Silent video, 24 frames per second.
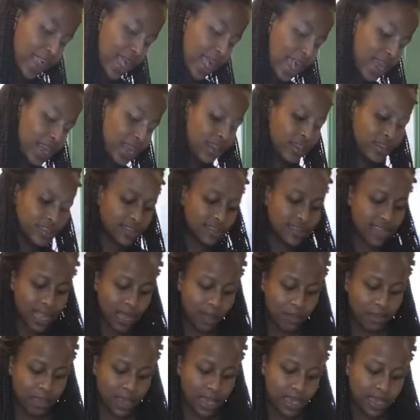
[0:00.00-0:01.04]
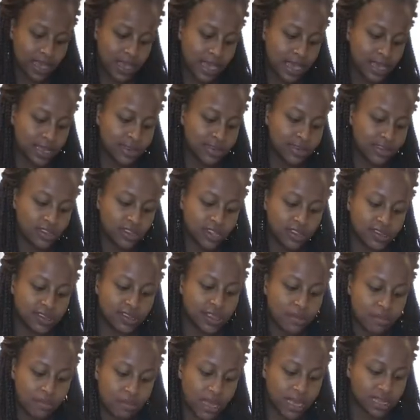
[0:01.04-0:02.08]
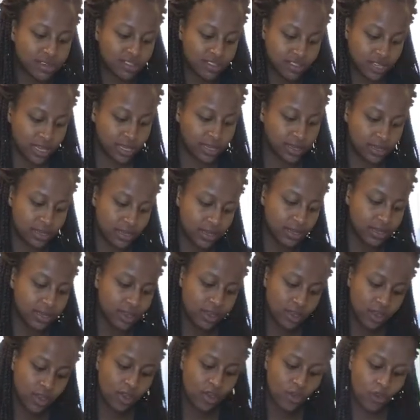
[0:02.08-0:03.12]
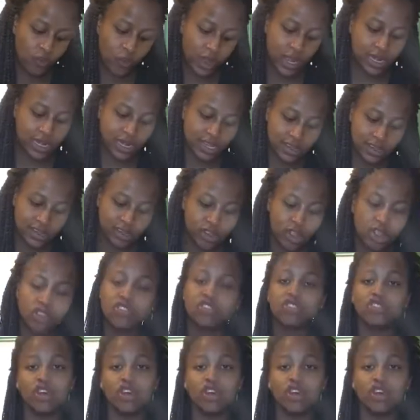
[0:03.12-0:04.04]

And it does start bake yet. So just imagine when this touch the